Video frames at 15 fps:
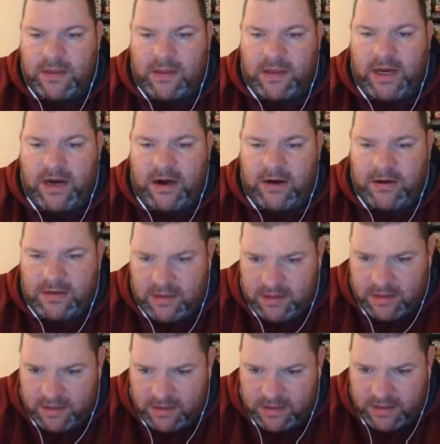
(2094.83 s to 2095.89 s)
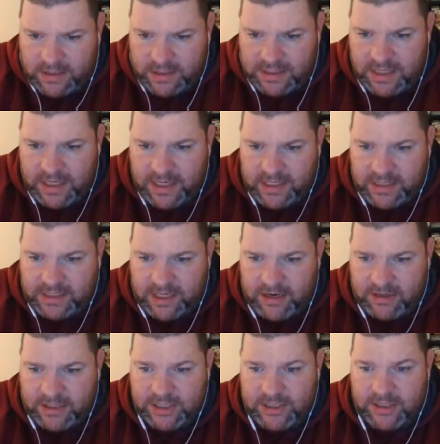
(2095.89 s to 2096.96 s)
The CN's
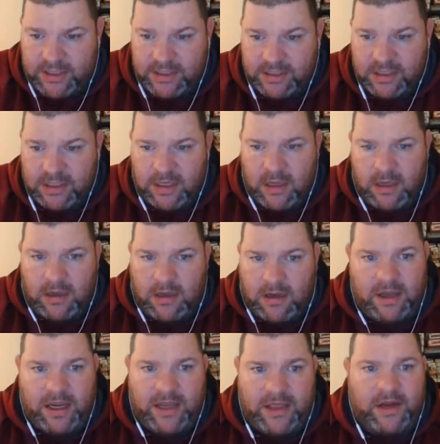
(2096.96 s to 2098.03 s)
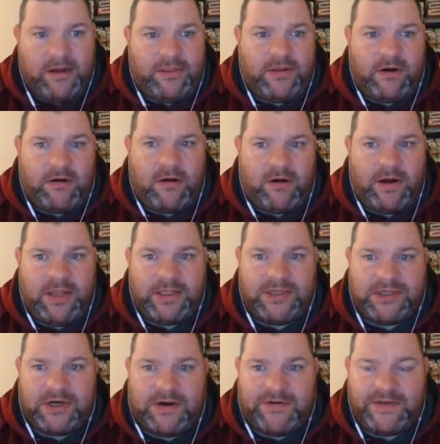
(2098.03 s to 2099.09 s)
heritage units. Oh yeah, they're already in
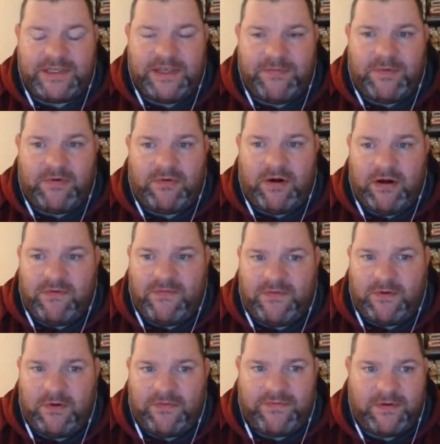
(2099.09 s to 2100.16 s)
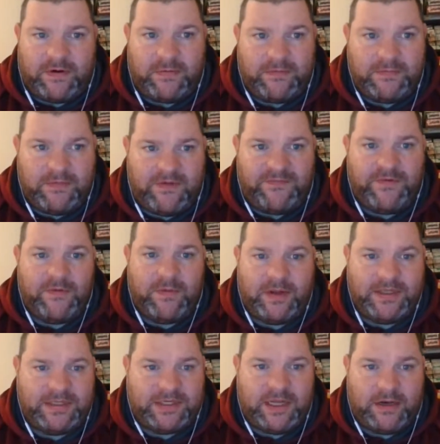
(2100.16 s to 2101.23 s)
service. They've been running for over a few
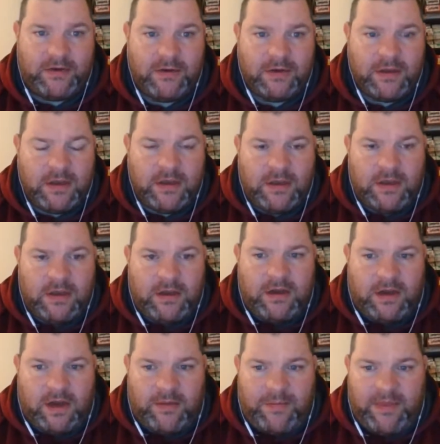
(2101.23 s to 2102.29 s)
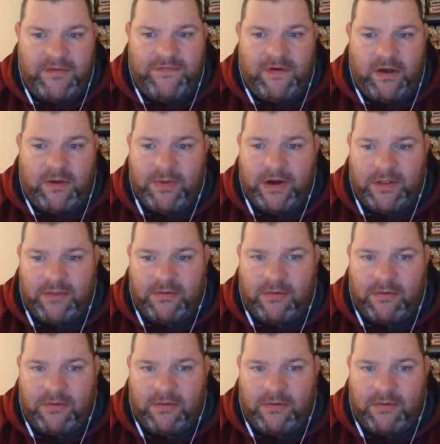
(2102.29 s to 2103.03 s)
months now. They've all been on the